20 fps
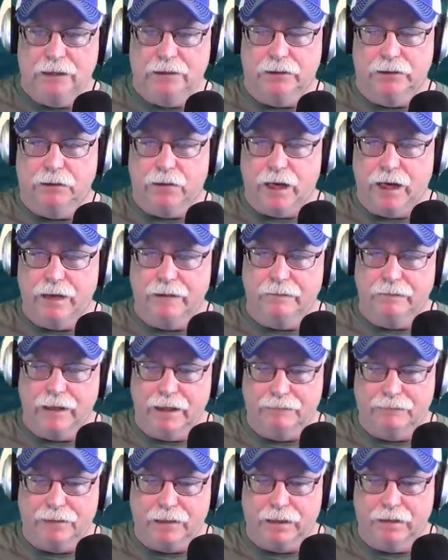You know,
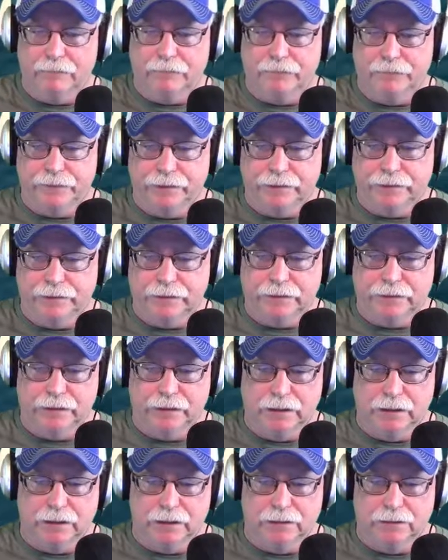I've caught fish
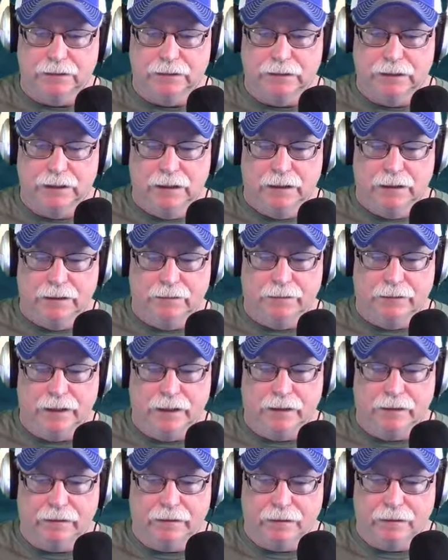
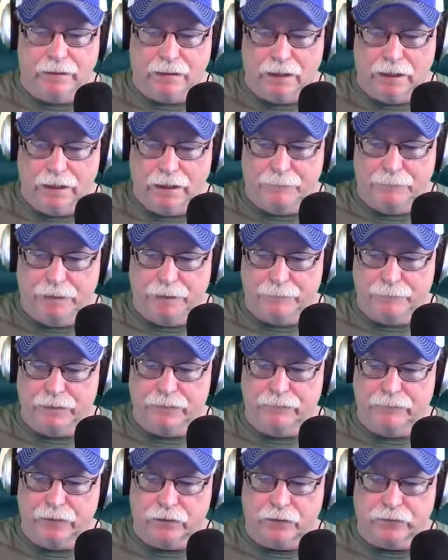that I may
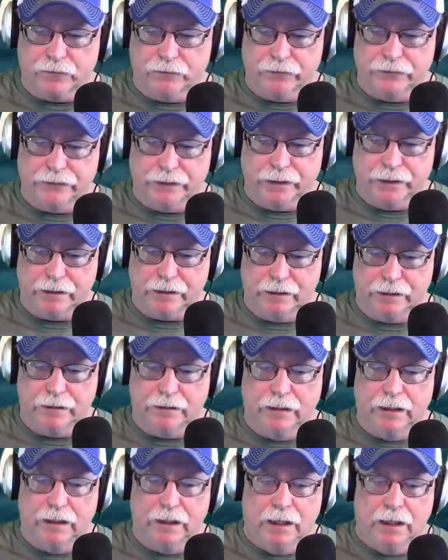be vertical jigging,